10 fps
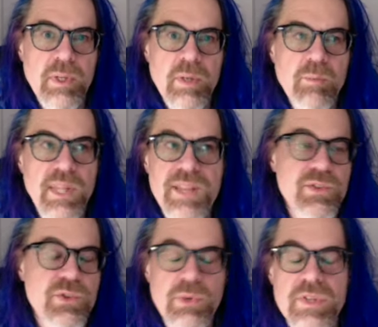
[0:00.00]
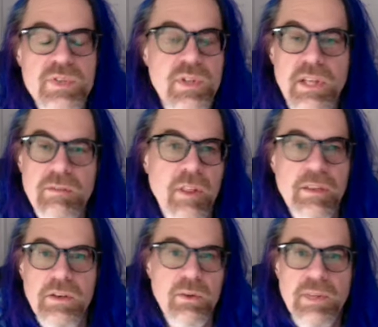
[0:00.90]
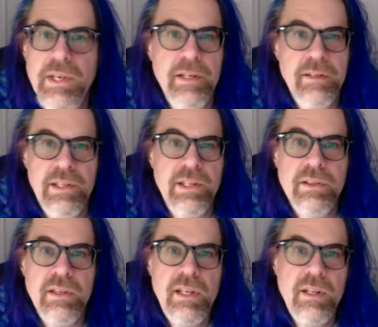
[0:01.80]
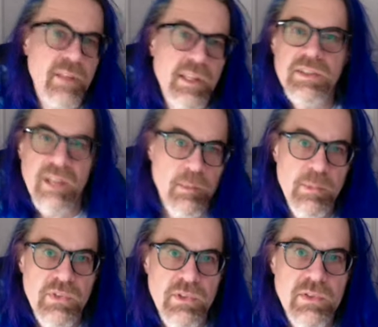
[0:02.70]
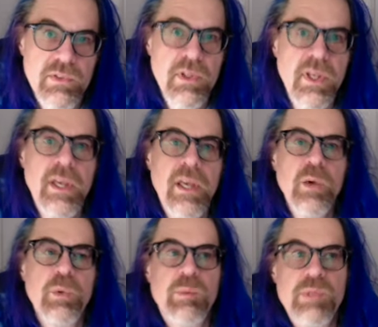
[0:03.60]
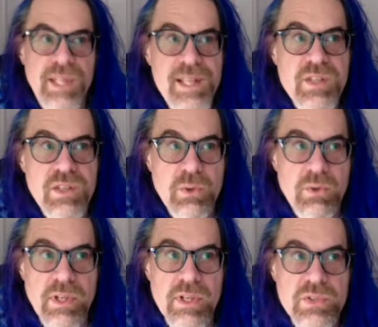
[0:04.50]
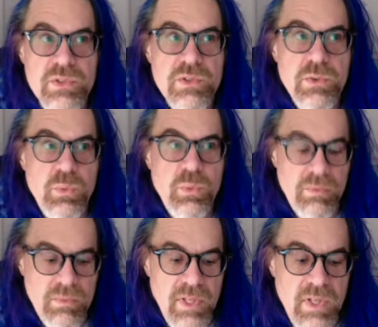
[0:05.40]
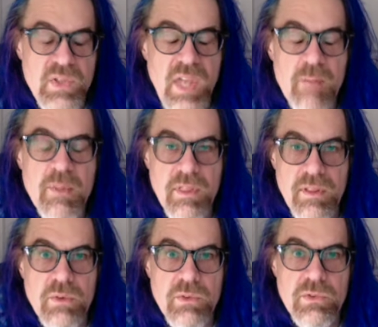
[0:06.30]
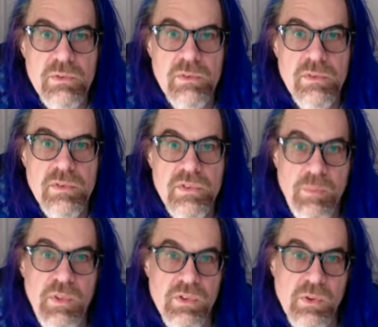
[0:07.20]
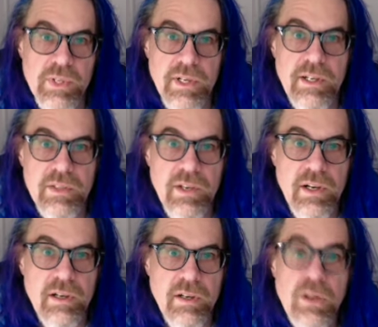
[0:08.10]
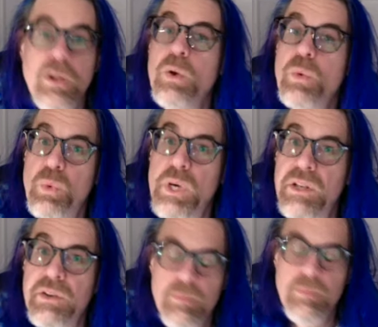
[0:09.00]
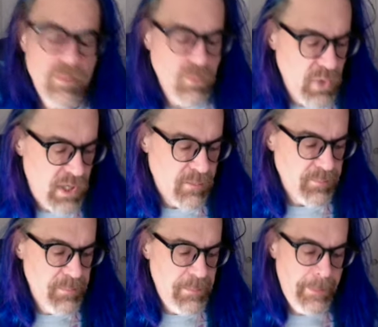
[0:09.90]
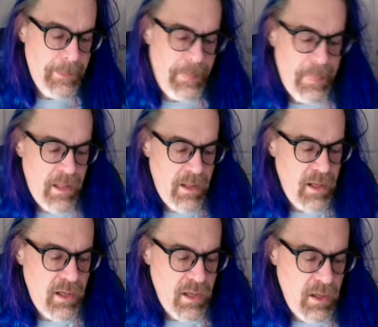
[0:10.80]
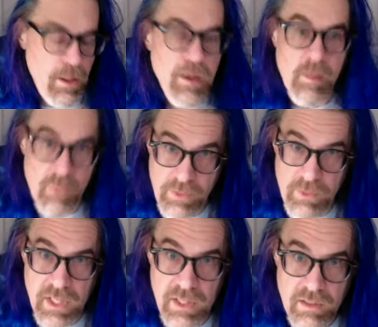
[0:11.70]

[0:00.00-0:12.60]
pleasantries that have nothing to do with anything, they get down to business. Well, Polanski told us to examine those. Something's going on there. What? Well, number three,